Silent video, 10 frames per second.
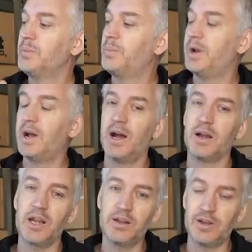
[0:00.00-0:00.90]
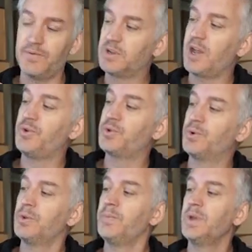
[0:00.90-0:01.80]
but get yourself a skate
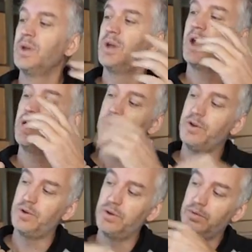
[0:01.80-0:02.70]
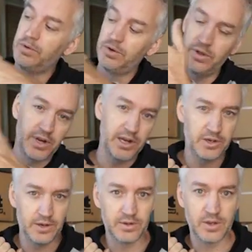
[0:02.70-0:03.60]
tool and you can do the
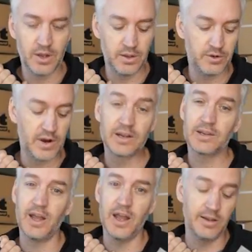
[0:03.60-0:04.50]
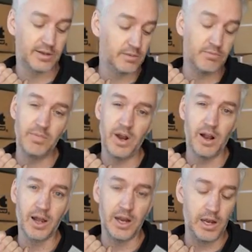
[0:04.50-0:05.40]
tensions on the trucks as
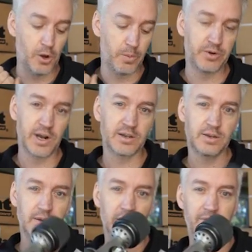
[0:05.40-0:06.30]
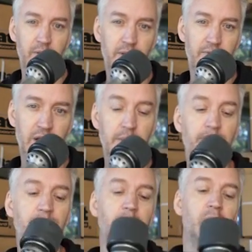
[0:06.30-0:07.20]
like any normal trucks, even on the rear.
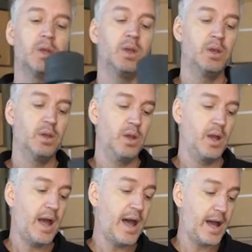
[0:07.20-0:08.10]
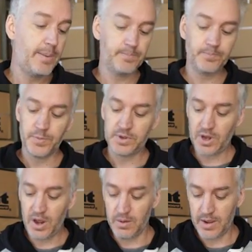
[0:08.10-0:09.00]

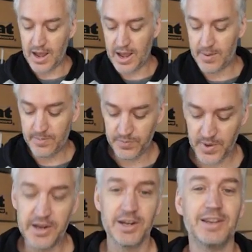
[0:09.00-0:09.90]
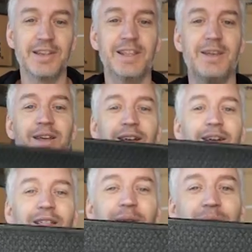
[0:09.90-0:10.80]
As you can see, the
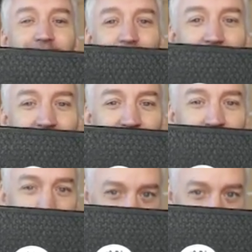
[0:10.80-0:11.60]
badge